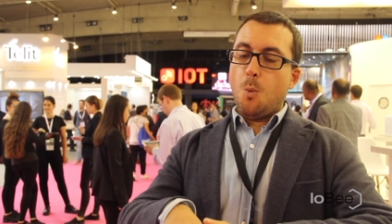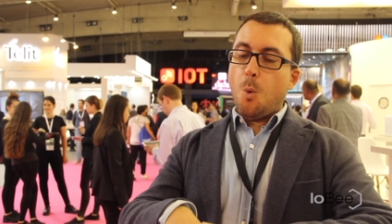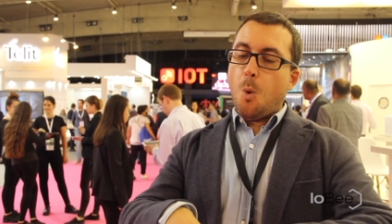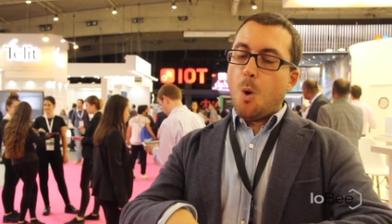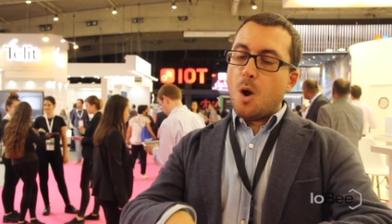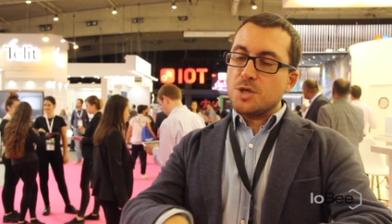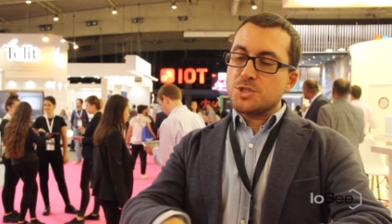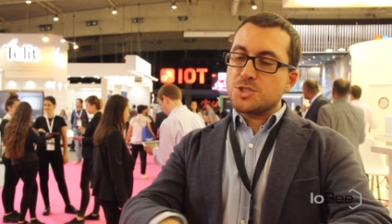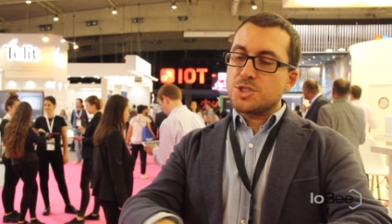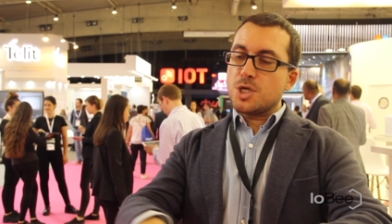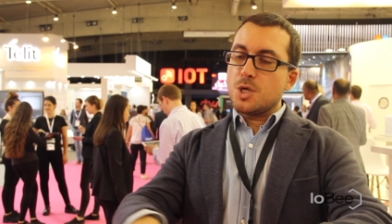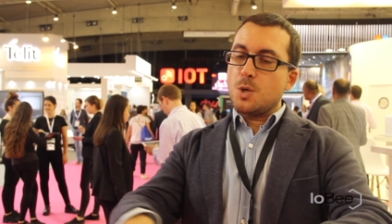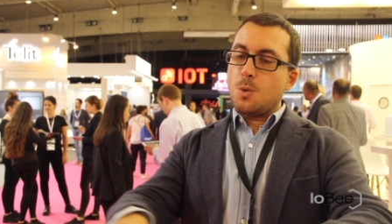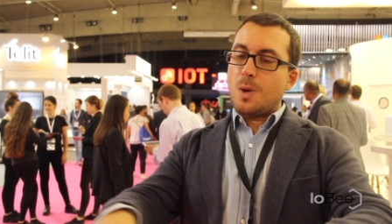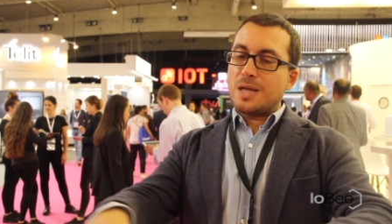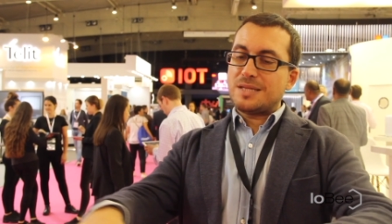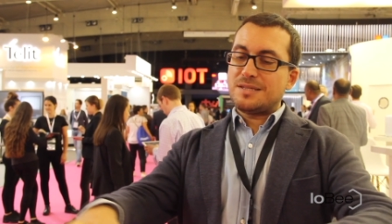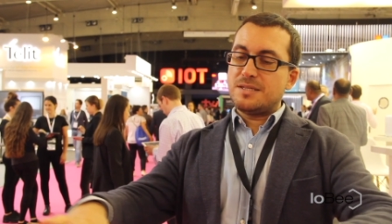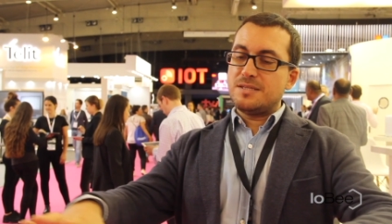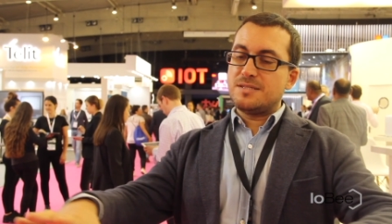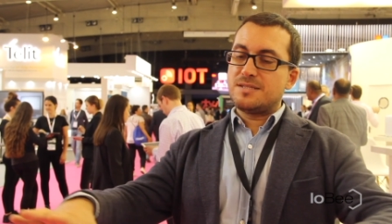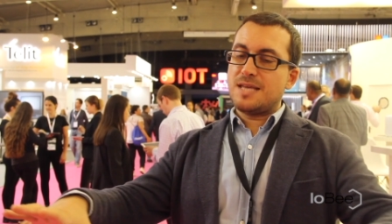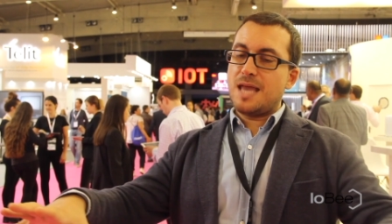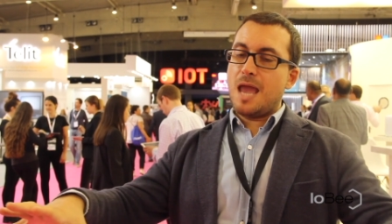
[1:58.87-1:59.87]
watching
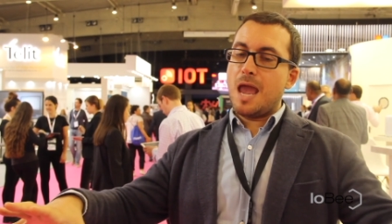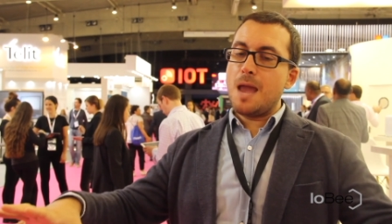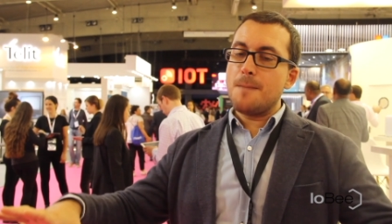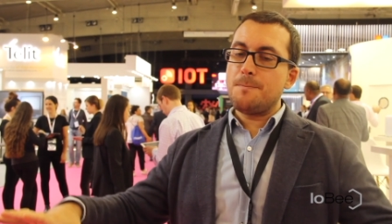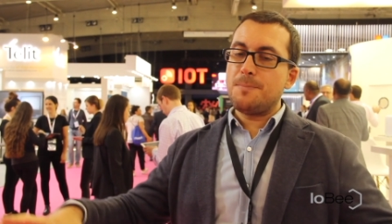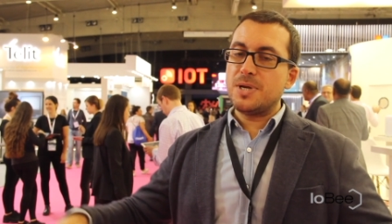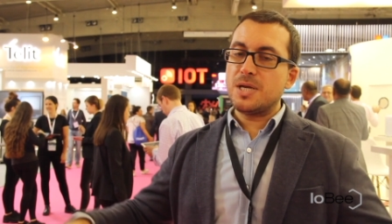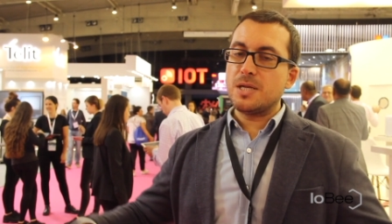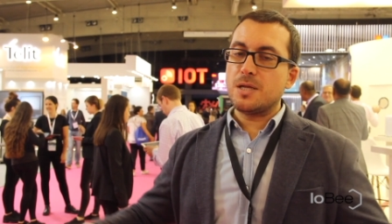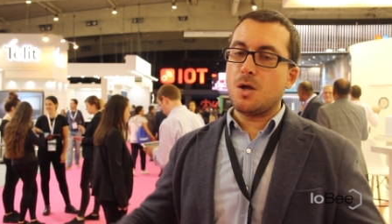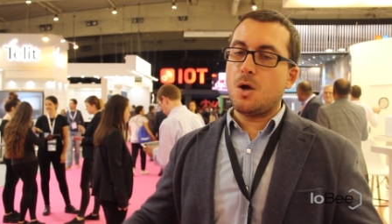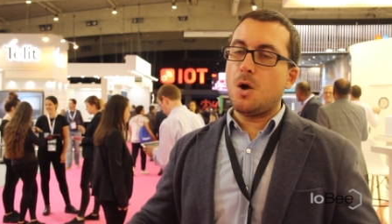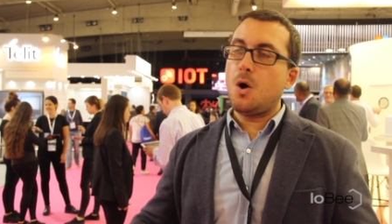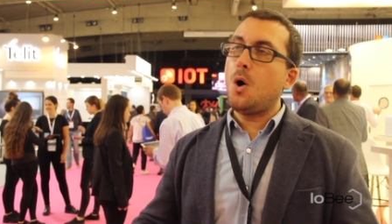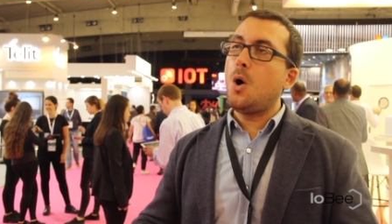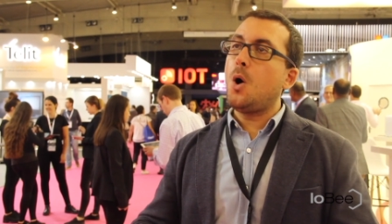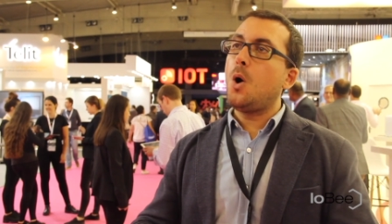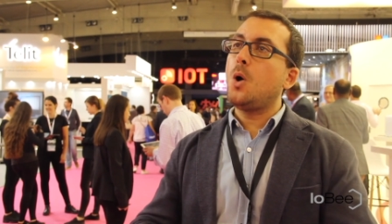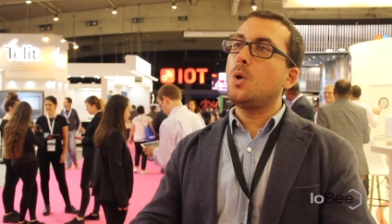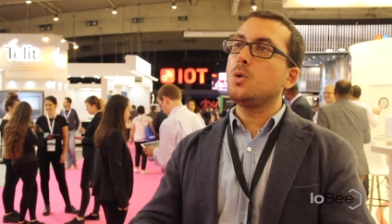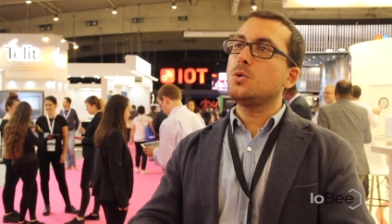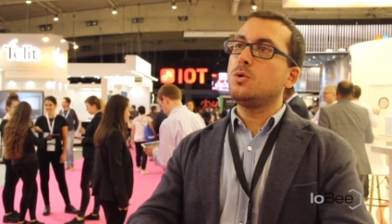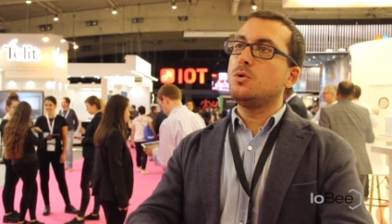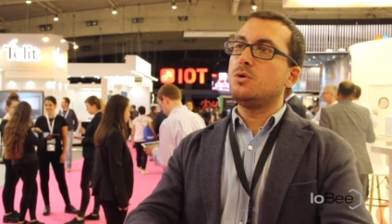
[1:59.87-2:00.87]
what is happening
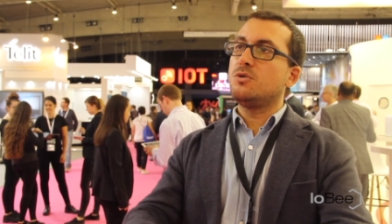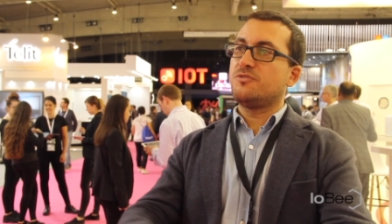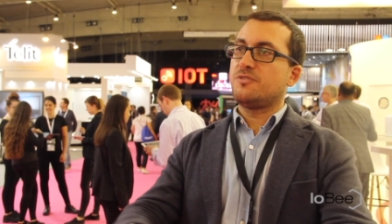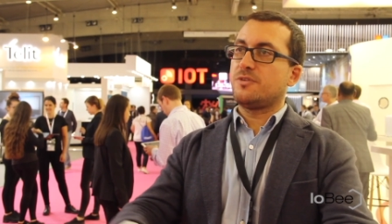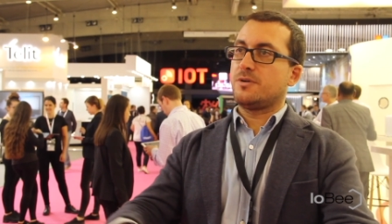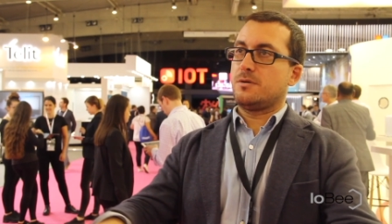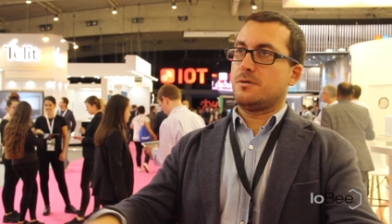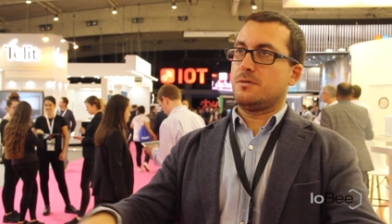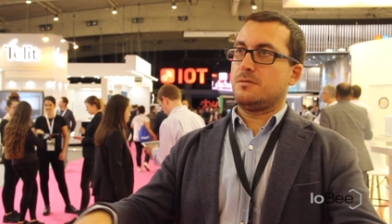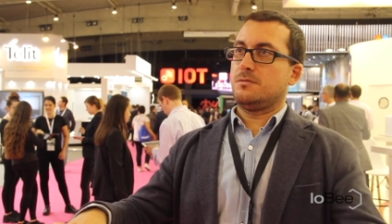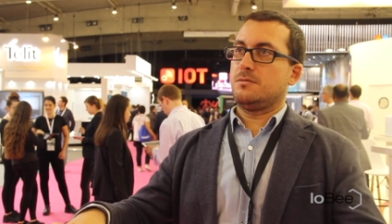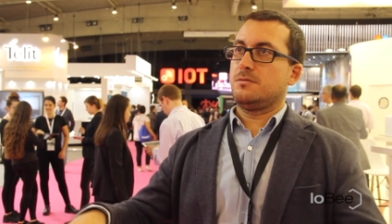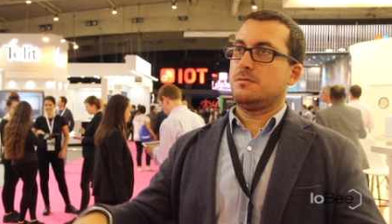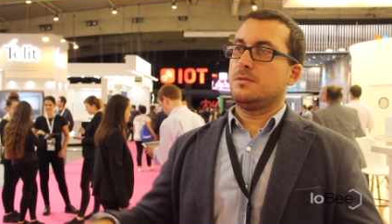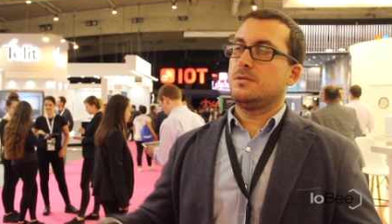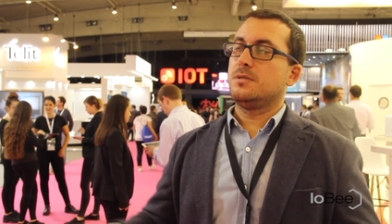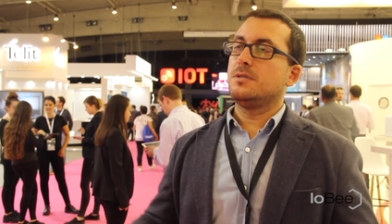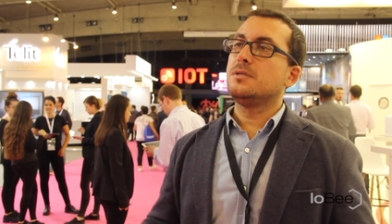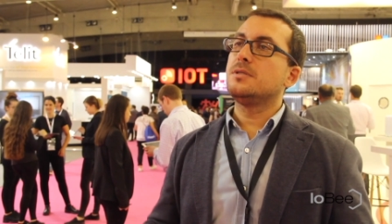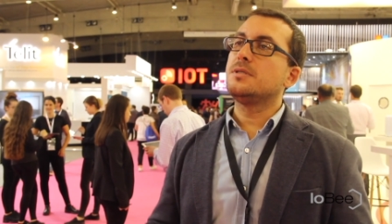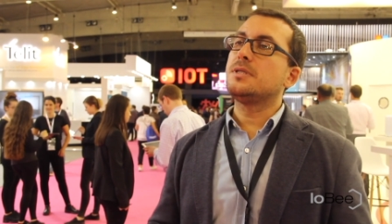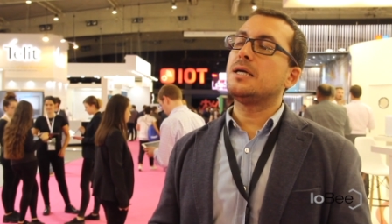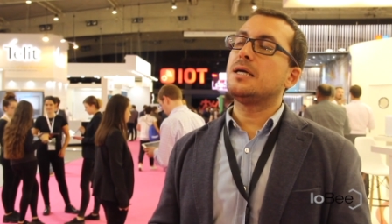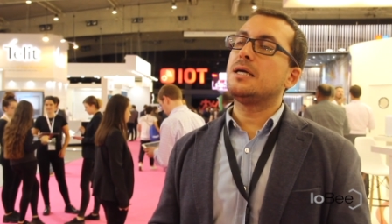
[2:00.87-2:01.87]
all over
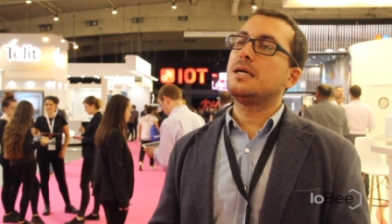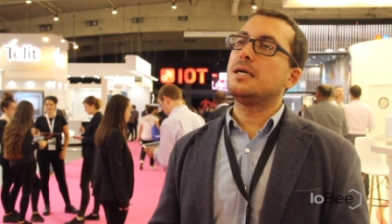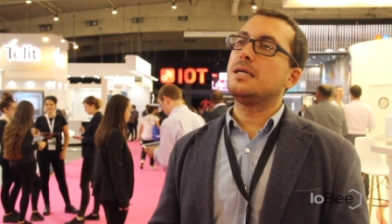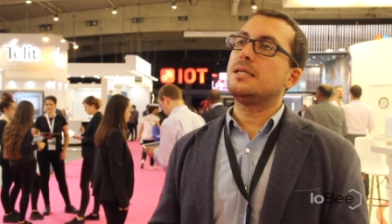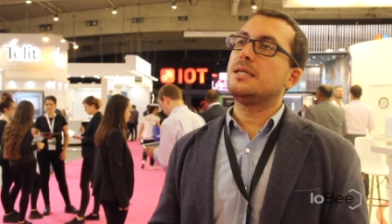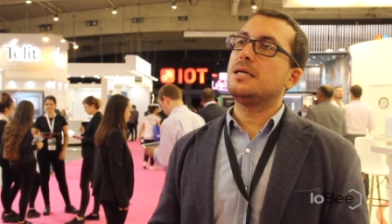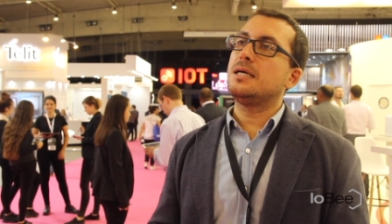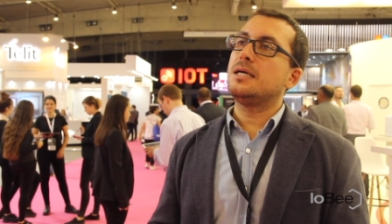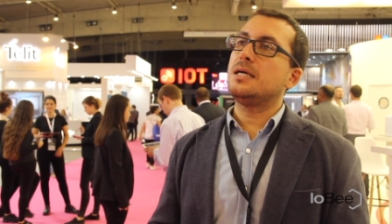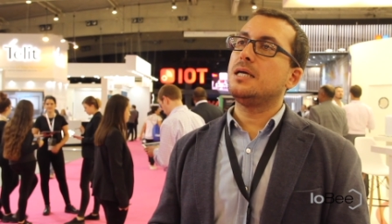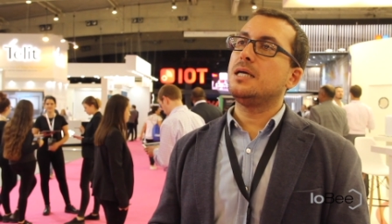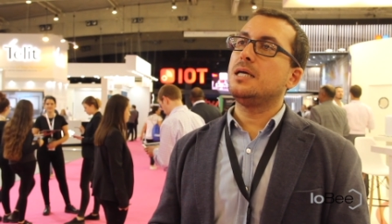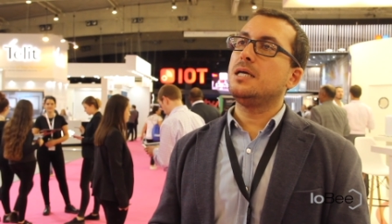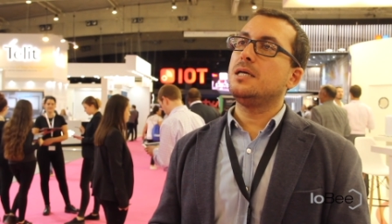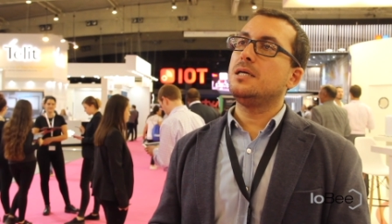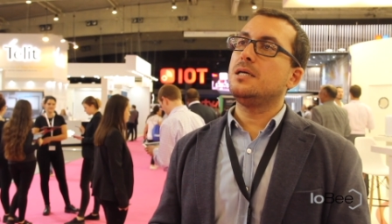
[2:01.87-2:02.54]
the uh,